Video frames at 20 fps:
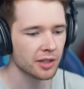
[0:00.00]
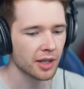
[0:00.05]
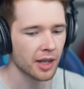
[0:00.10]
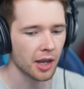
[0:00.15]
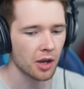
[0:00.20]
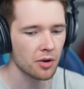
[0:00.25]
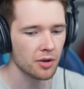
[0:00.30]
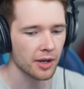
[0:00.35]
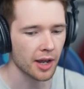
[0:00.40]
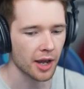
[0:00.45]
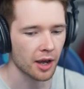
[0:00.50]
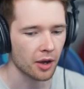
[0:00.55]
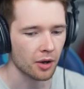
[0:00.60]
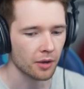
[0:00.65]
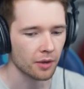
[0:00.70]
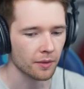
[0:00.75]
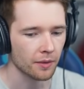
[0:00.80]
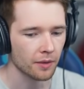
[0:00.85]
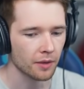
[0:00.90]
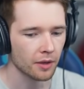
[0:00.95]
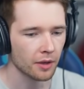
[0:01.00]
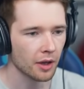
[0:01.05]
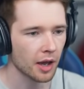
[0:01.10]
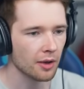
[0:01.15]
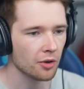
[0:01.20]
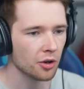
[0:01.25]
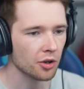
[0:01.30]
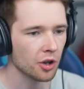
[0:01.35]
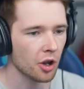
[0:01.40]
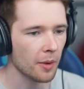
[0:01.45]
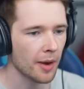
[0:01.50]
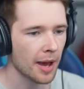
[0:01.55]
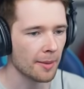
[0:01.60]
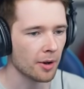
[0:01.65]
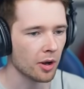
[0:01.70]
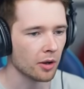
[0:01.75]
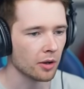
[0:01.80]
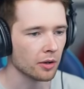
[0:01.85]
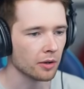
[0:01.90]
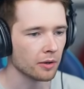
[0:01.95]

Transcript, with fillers: to kill now. I've got no ammo.